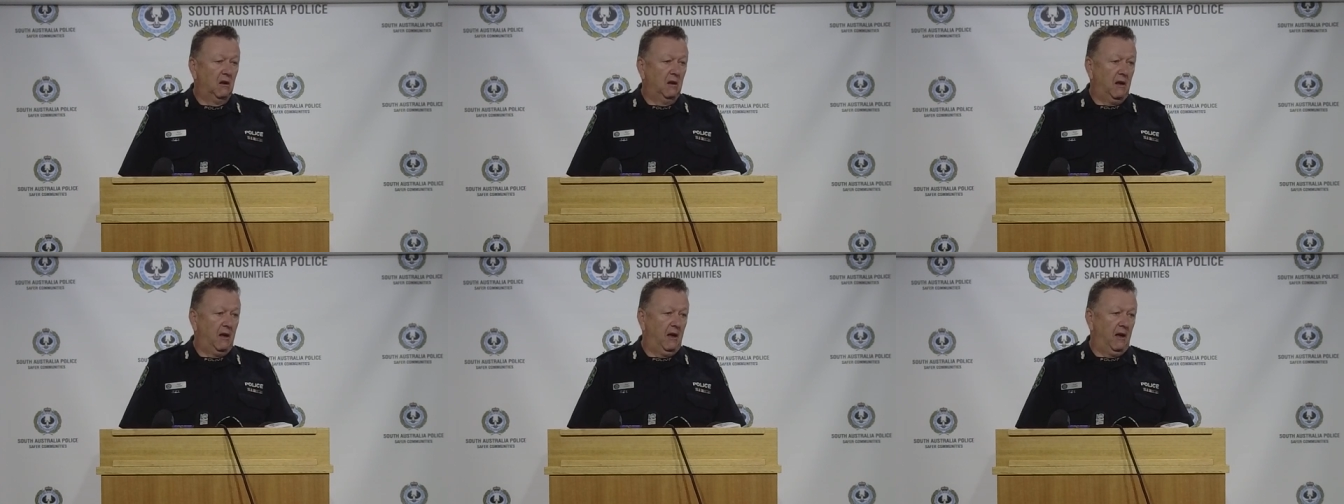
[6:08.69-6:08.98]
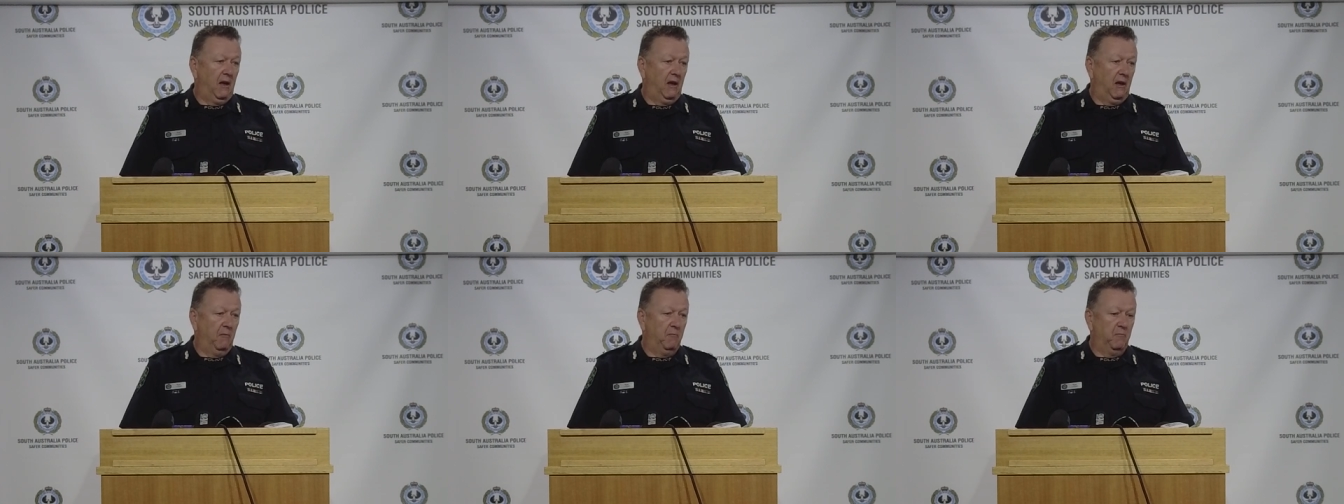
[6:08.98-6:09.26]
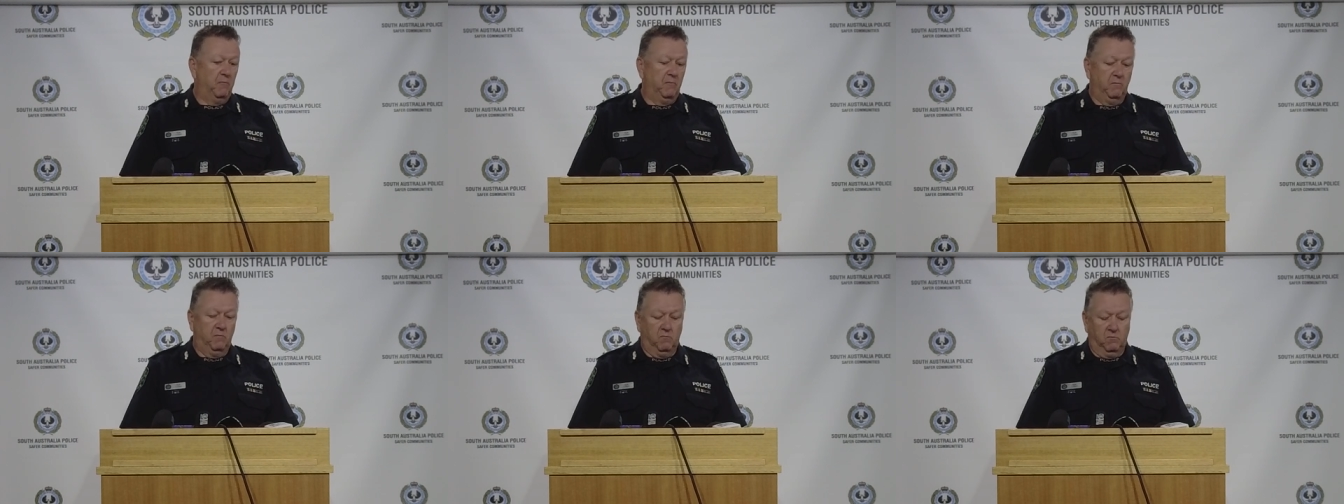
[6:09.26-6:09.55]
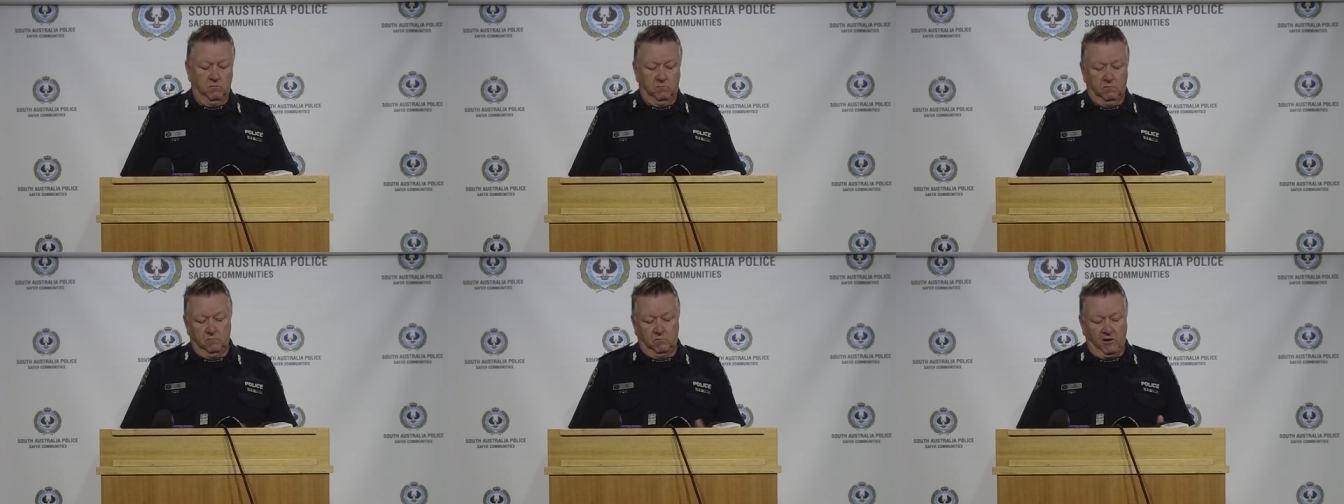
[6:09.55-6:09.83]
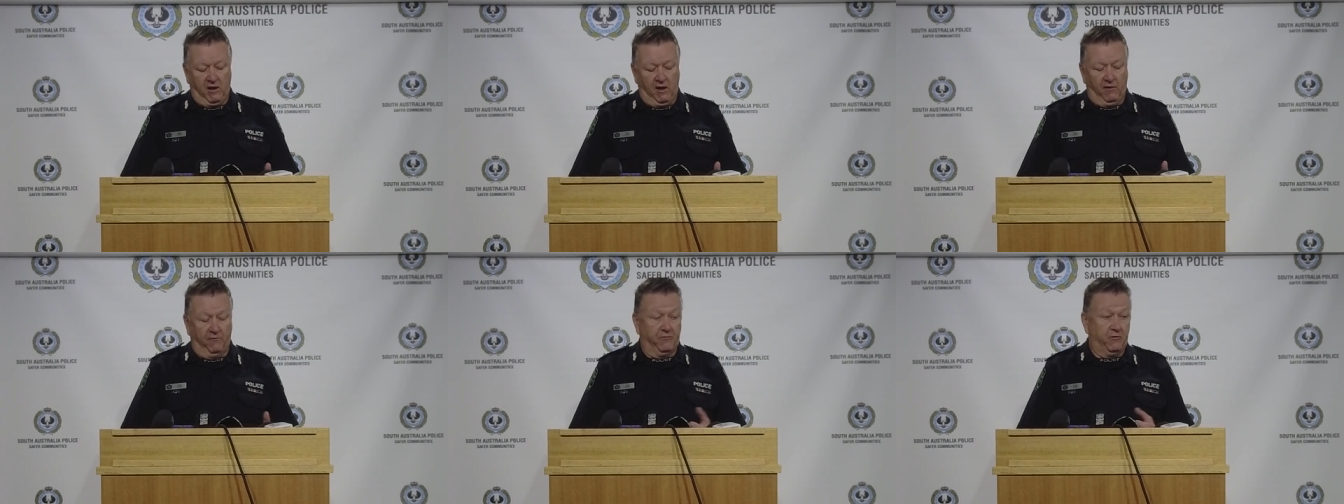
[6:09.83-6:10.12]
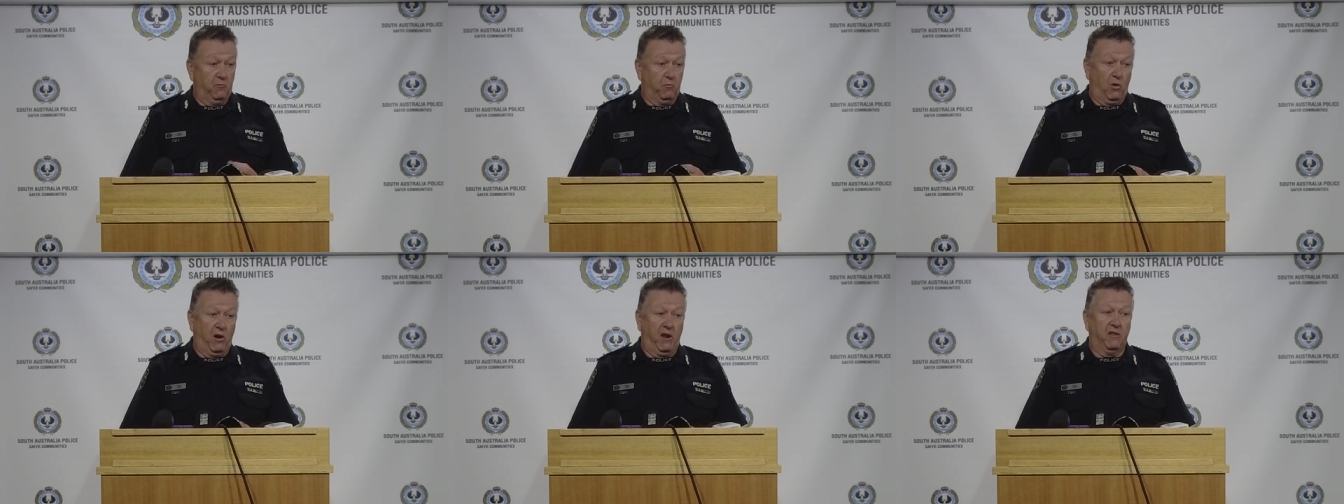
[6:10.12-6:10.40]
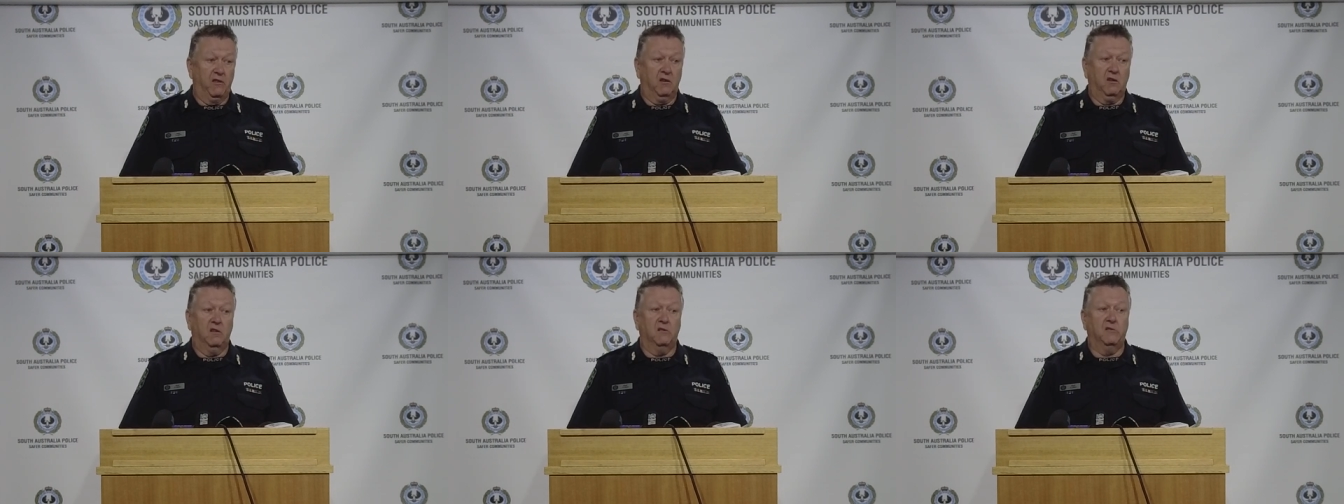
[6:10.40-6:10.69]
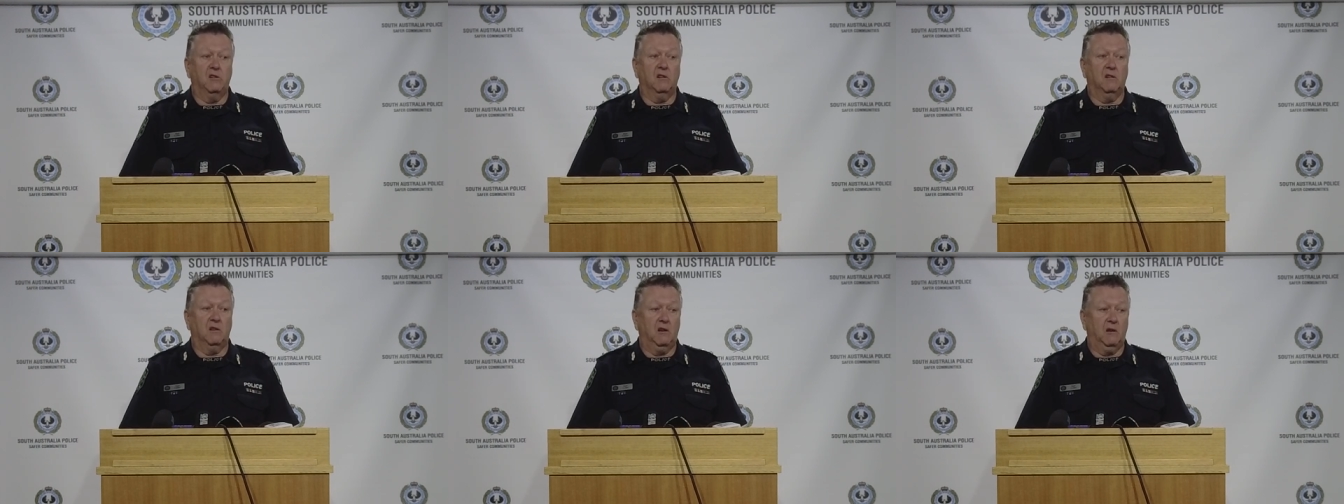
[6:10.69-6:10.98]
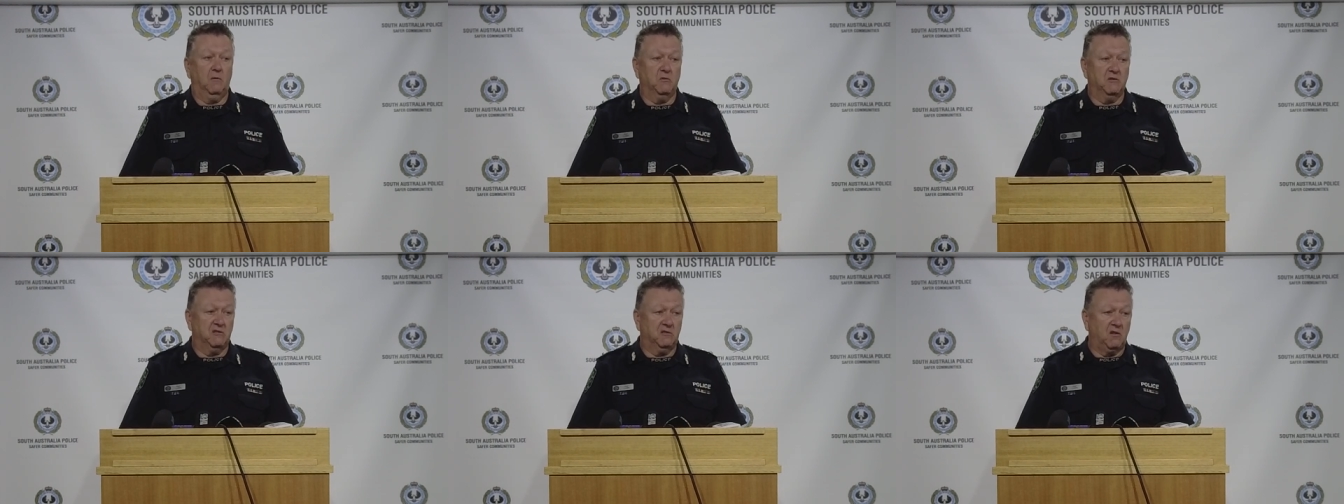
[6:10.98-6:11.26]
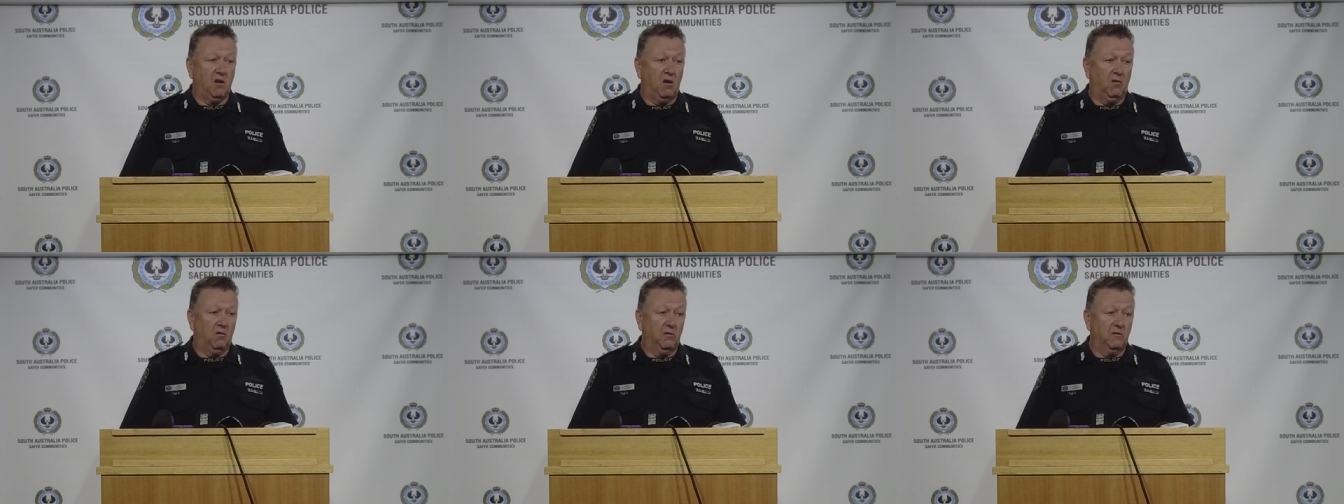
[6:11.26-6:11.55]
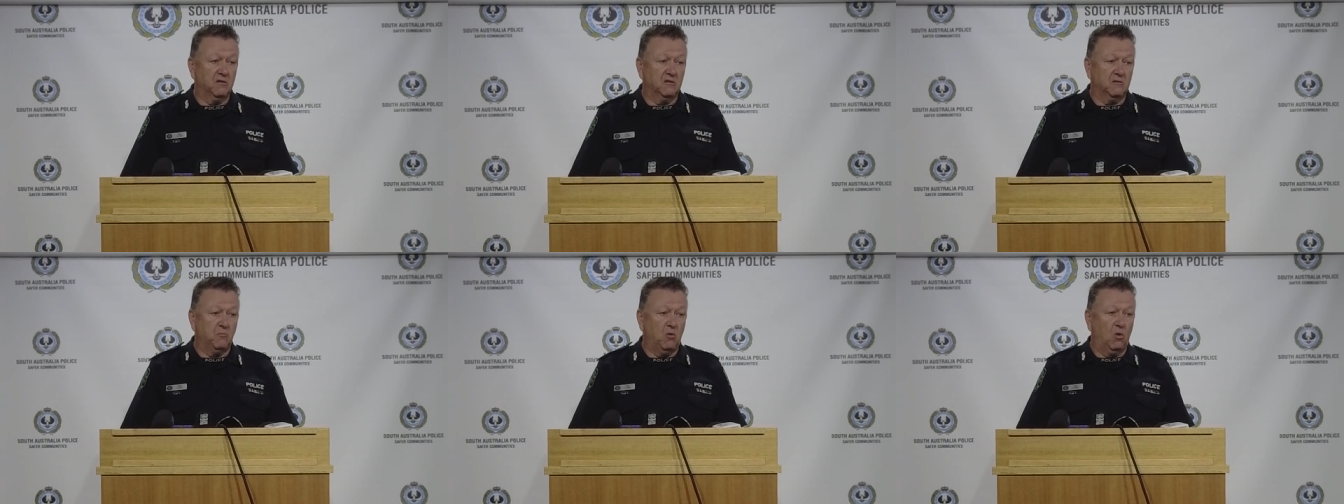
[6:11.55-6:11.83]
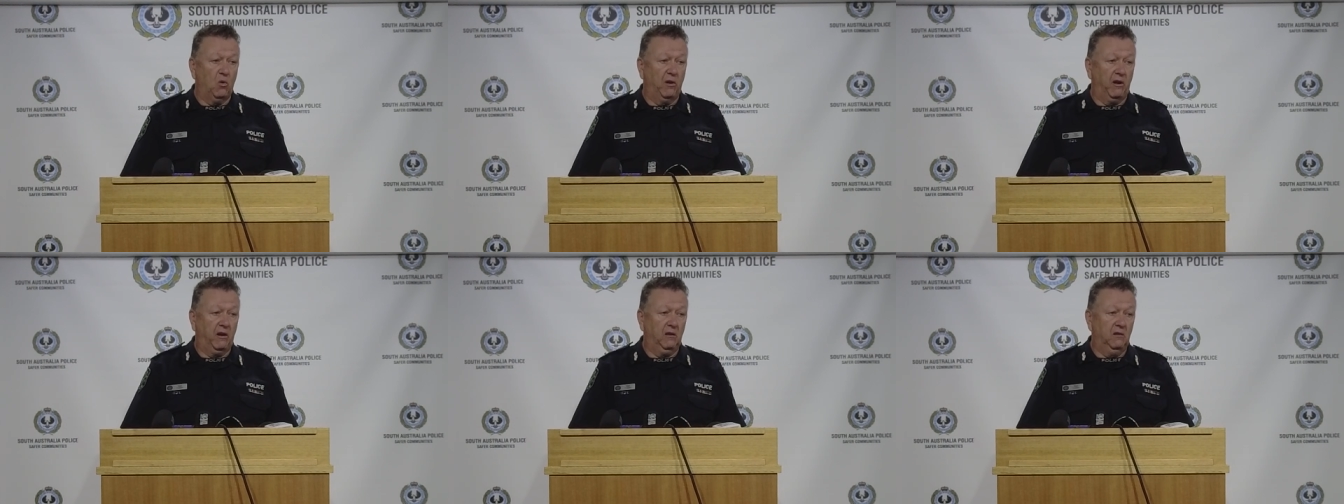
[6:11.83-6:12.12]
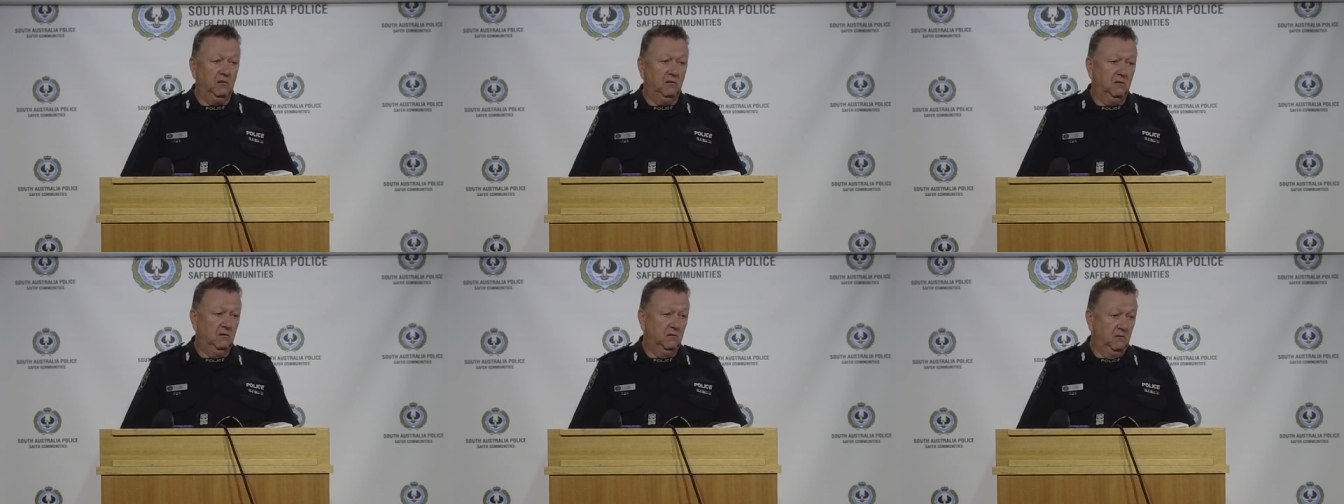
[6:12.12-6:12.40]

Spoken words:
We have from where the utility was stolen this morning,